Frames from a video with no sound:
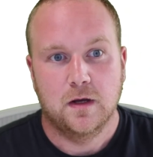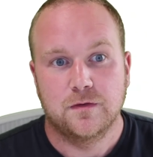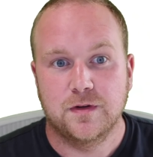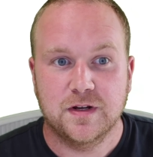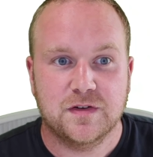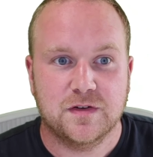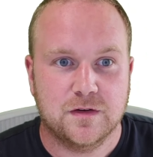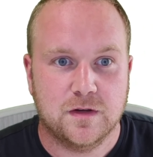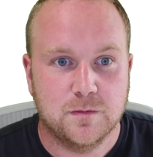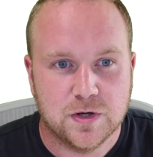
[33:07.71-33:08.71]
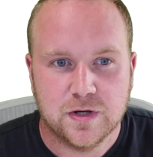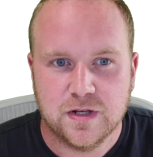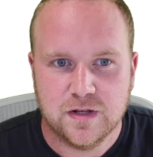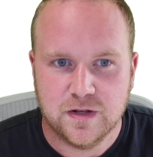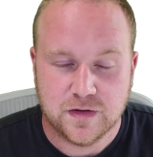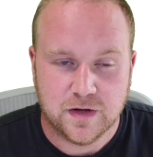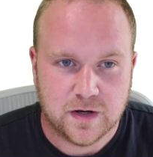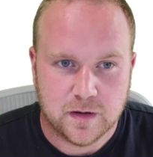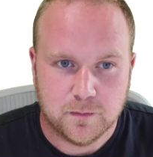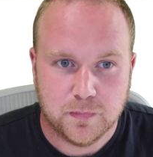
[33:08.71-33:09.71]
The Nix community is
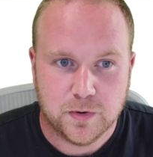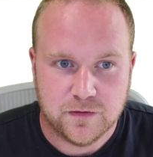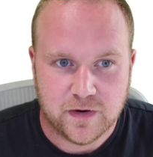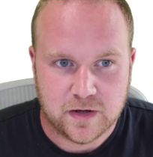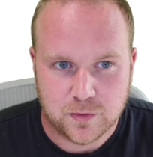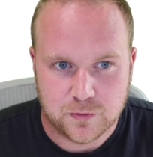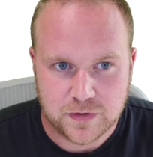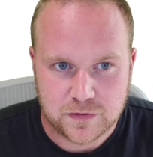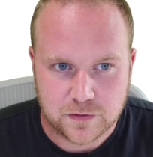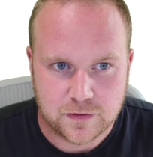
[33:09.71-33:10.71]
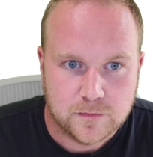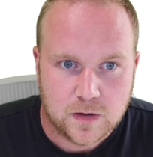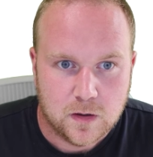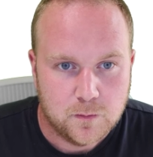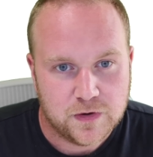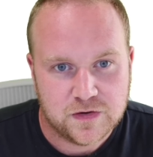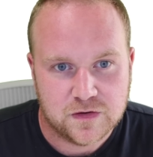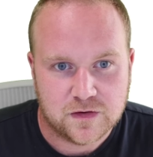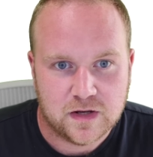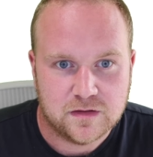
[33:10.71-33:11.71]
a pretty valuable resource. Places
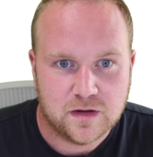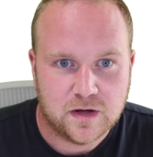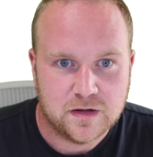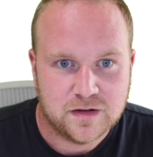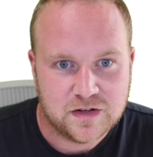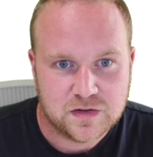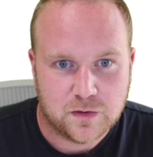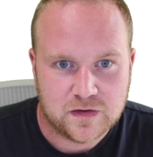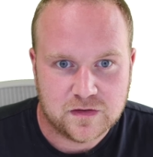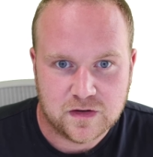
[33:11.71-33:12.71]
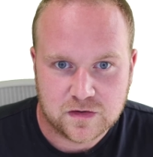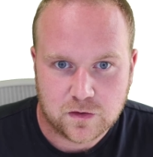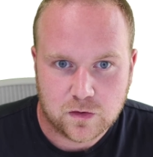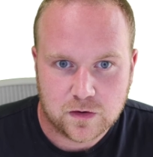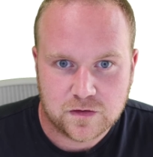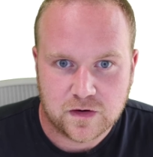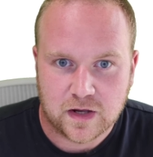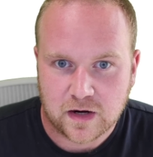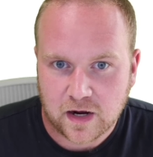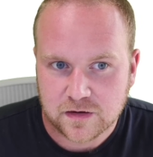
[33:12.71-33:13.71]
like the NixOS discourse and
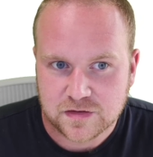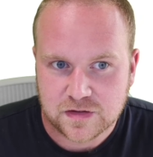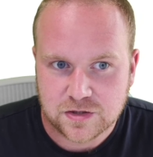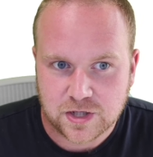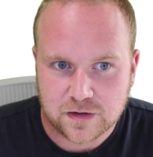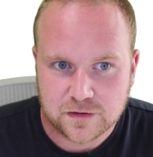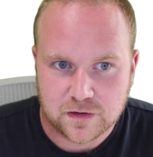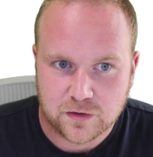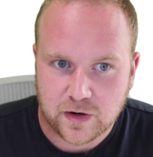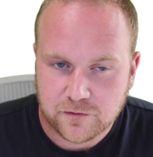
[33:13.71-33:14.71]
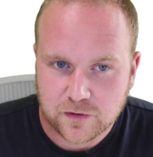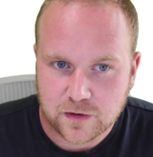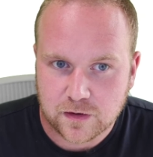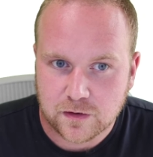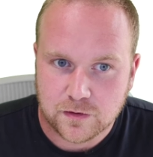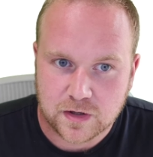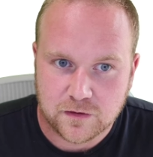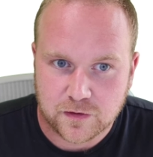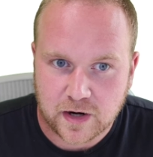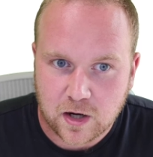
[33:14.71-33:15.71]
IRC channels are great for looking
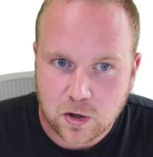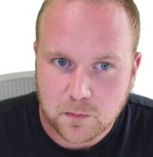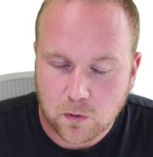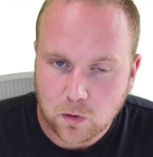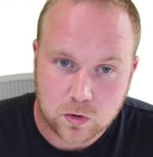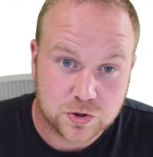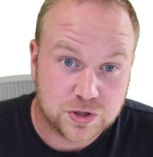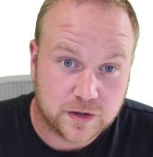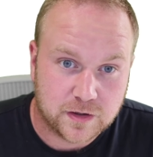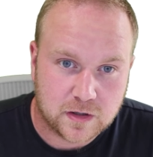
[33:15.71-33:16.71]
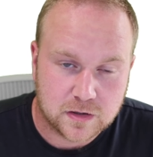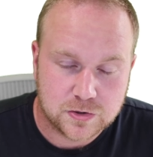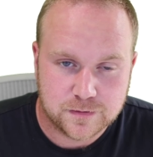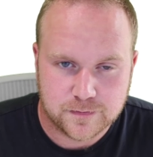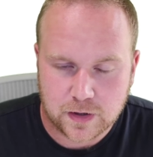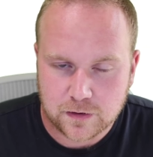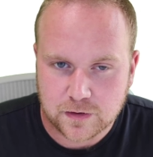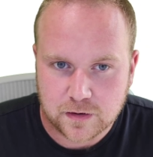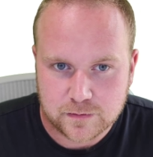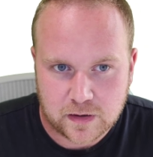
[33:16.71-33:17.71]
for help or sharing knowledge. I'll link
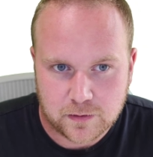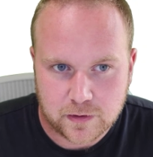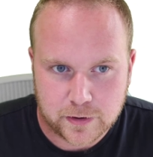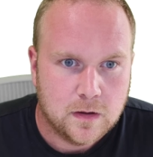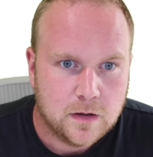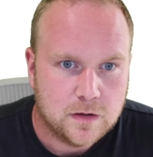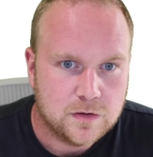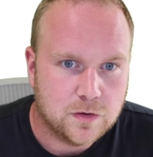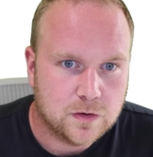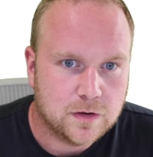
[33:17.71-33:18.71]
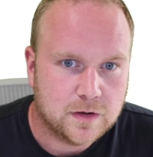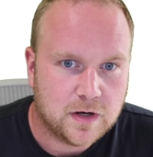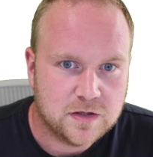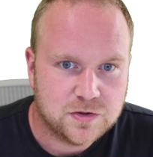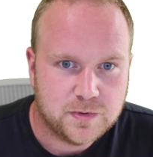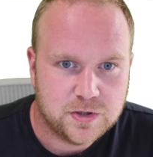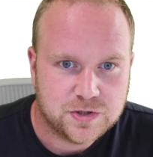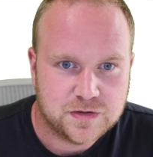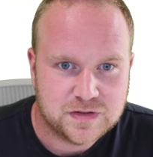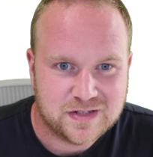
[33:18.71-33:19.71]
them down below. Your
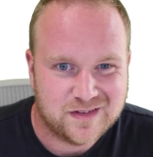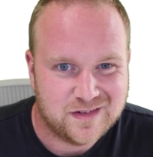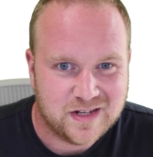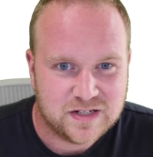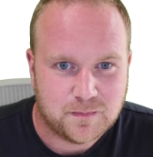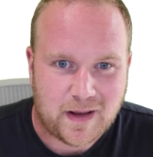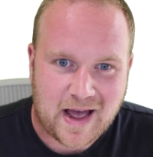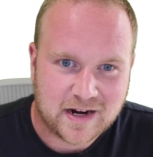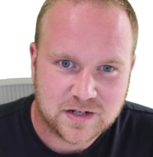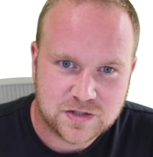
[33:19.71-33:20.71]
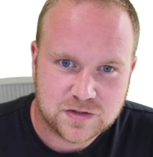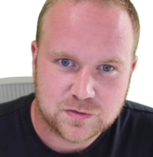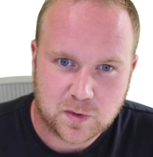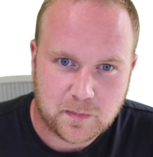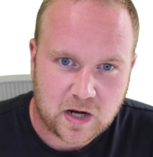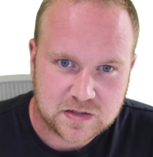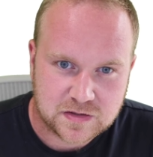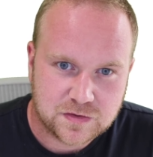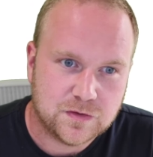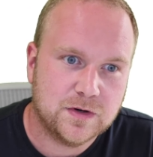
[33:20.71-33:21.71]
contributions to the Nixpkgs
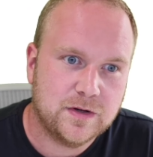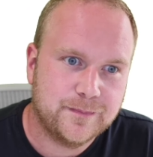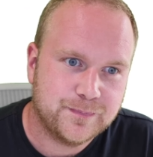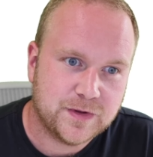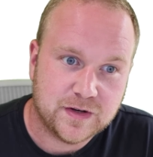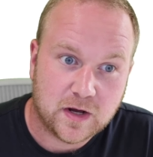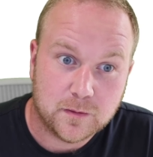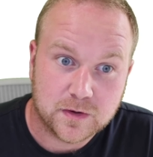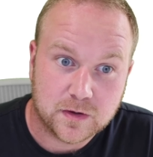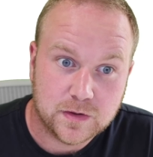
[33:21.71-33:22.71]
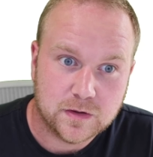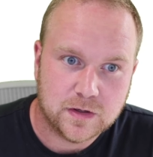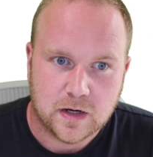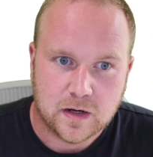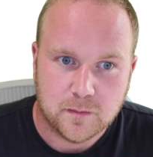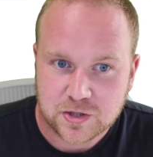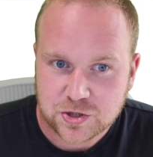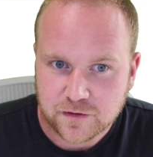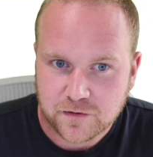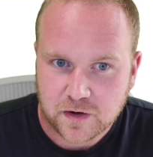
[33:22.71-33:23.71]
repository can help the community. Make sure to
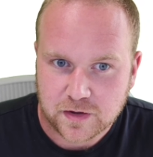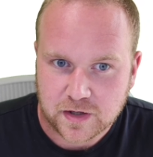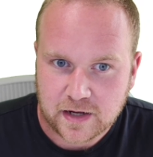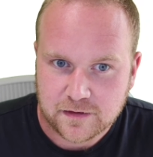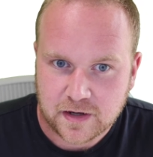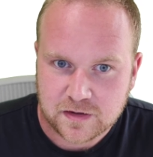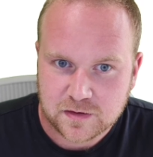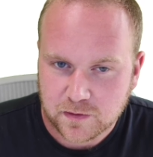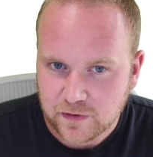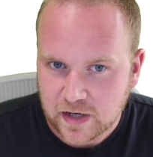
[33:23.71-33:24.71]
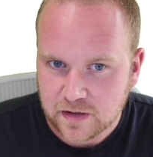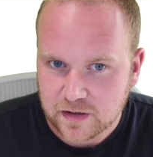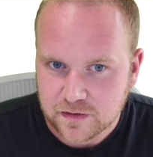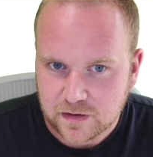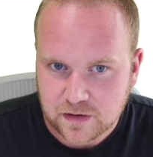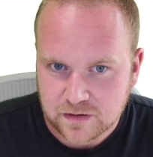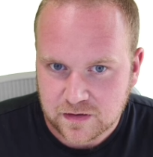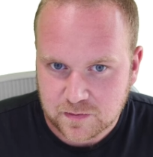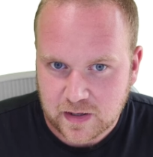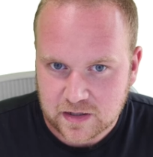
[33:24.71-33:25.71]
follow the guidelines provided in the
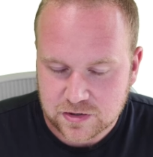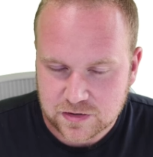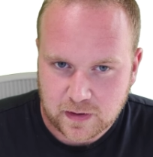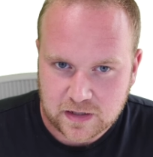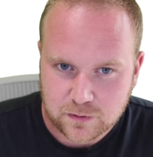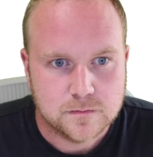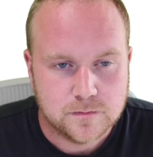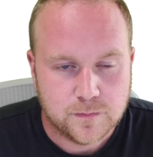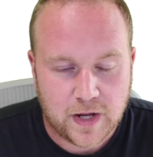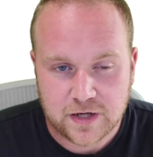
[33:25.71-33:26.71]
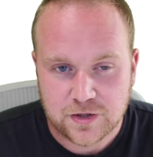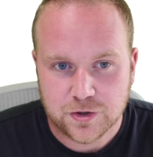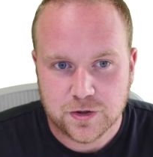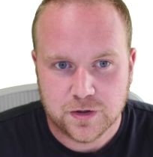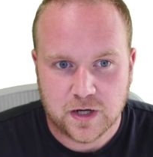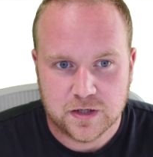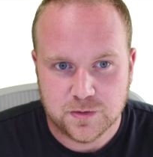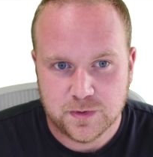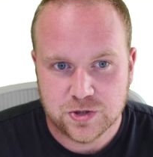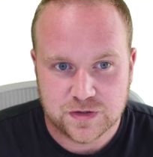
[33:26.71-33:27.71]
Nixpkgs manual, and your
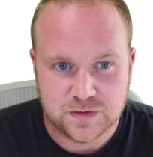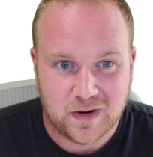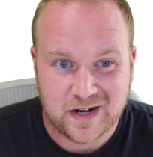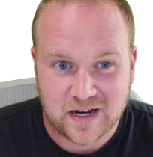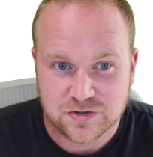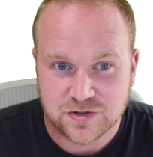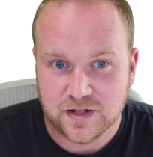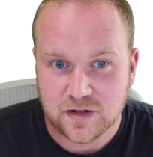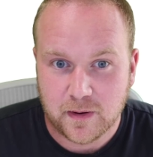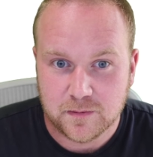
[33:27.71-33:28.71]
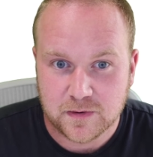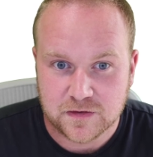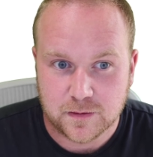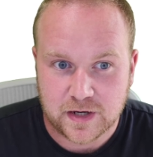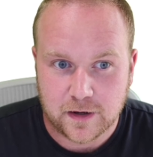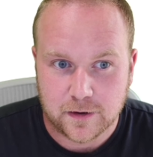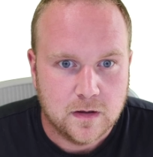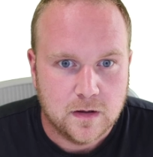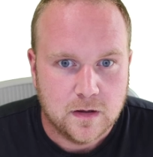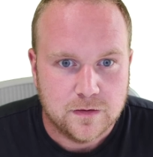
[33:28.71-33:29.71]
contributions might actually end up helping somebody out.
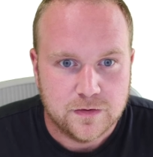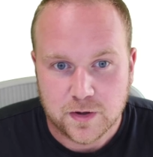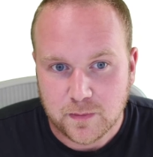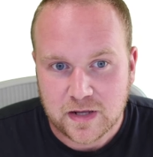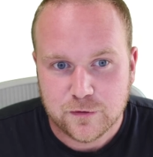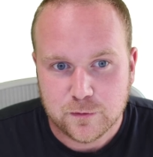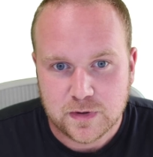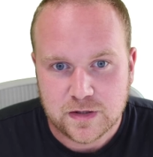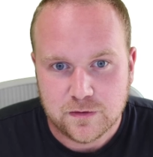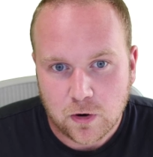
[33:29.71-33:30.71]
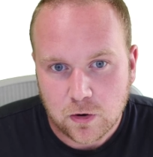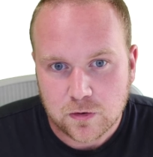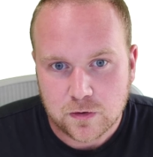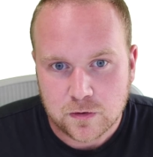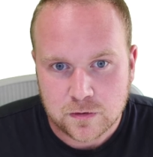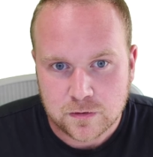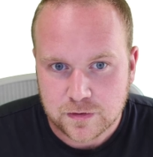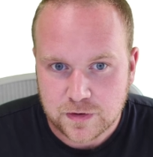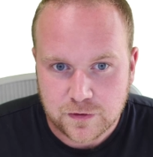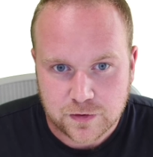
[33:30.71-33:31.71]
There may even be local
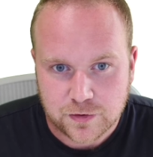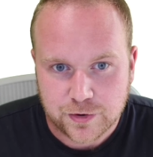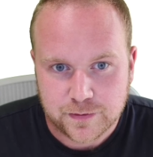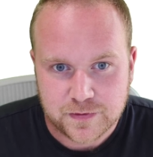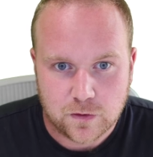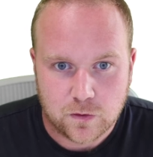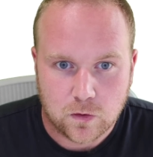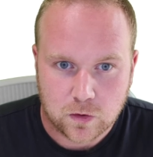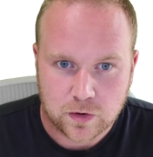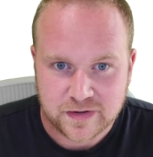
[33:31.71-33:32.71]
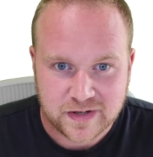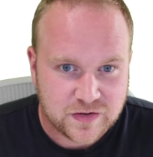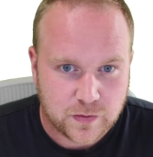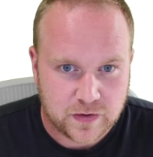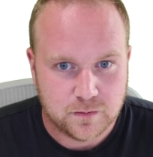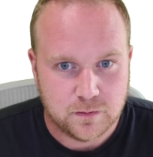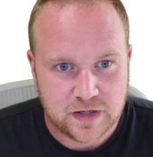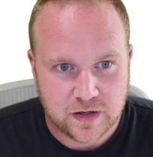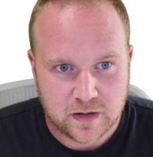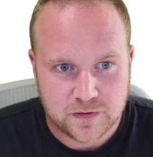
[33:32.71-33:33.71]
user groups or NixOS
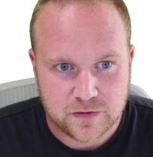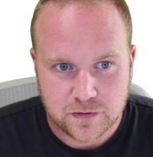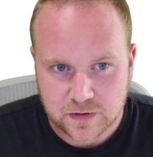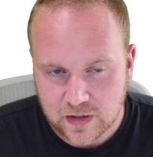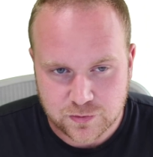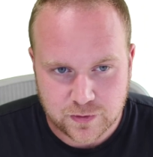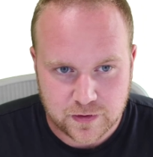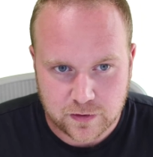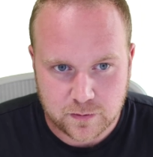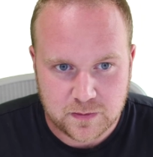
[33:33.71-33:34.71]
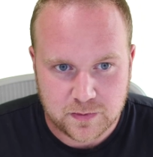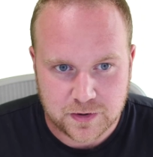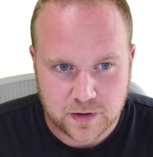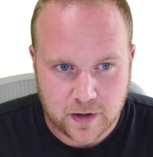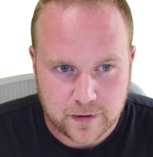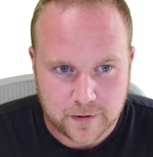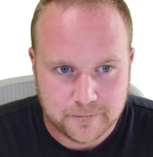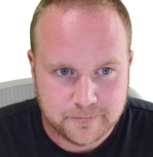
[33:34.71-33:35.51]
meetups to engage with other people in your area.